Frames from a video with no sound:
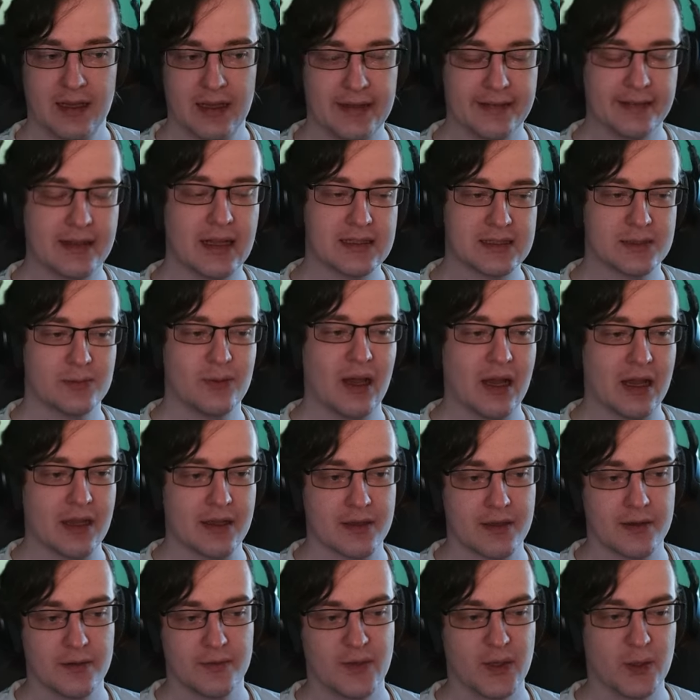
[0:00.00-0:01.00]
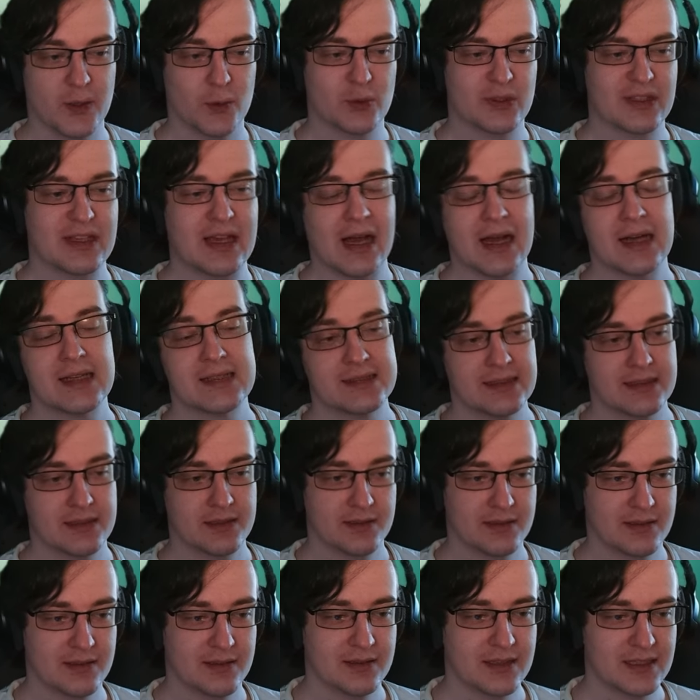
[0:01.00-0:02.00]
and that's why we could cast it
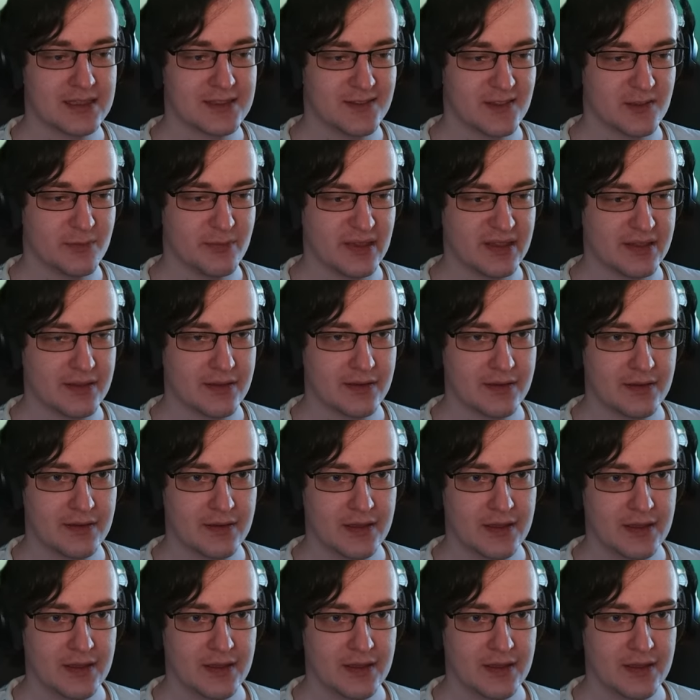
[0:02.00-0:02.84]
as Swiftment.